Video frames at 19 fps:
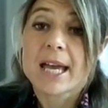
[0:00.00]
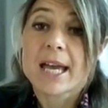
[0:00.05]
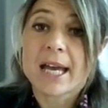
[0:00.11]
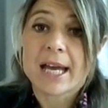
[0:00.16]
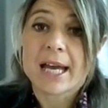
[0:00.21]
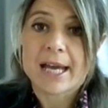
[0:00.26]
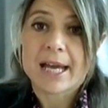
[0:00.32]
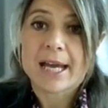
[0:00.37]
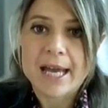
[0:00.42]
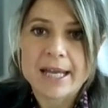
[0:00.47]

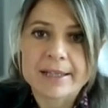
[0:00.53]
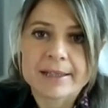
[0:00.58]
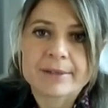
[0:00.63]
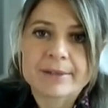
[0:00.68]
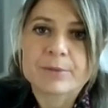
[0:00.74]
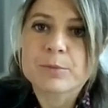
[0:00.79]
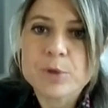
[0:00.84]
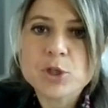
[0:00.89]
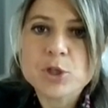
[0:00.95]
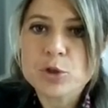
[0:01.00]

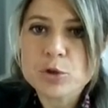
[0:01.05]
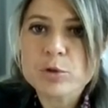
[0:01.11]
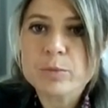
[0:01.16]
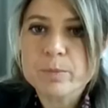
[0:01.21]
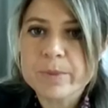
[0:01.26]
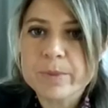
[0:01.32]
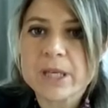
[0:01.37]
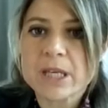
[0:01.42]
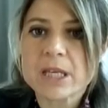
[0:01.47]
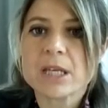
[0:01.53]
and we
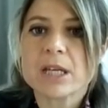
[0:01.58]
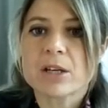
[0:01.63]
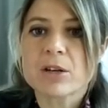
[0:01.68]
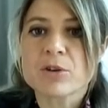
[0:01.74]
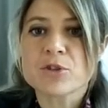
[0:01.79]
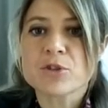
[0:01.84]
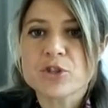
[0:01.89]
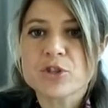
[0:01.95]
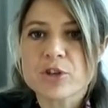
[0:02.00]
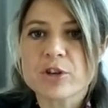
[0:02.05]
should be
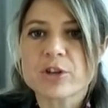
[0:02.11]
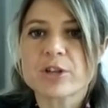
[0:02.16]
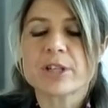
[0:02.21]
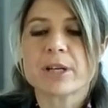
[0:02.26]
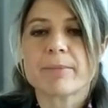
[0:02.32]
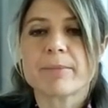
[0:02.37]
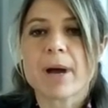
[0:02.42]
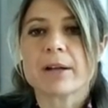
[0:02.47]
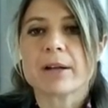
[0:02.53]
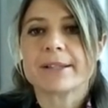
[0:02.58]

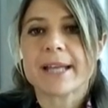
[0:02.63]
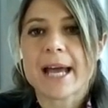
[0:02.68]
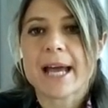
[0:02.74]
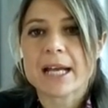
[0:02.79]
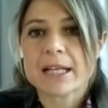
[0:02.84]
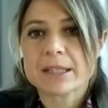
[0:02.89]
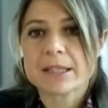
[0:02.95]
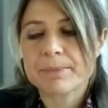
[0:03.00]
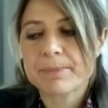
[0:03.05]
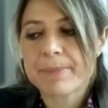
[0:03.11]
concerned about
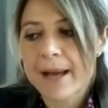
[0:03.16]
that.